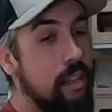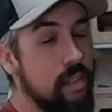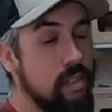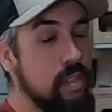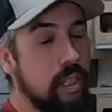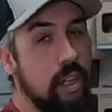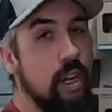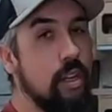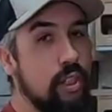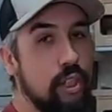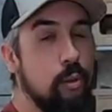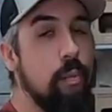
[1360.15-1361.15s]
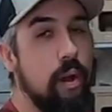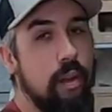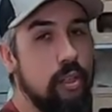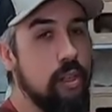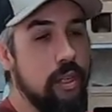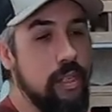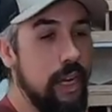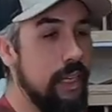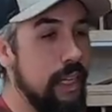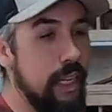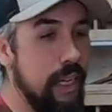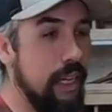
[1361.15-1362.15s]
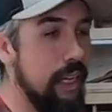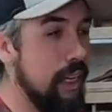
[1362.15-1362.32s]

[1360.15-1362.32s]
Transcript: this is like a, a shoe polishing technique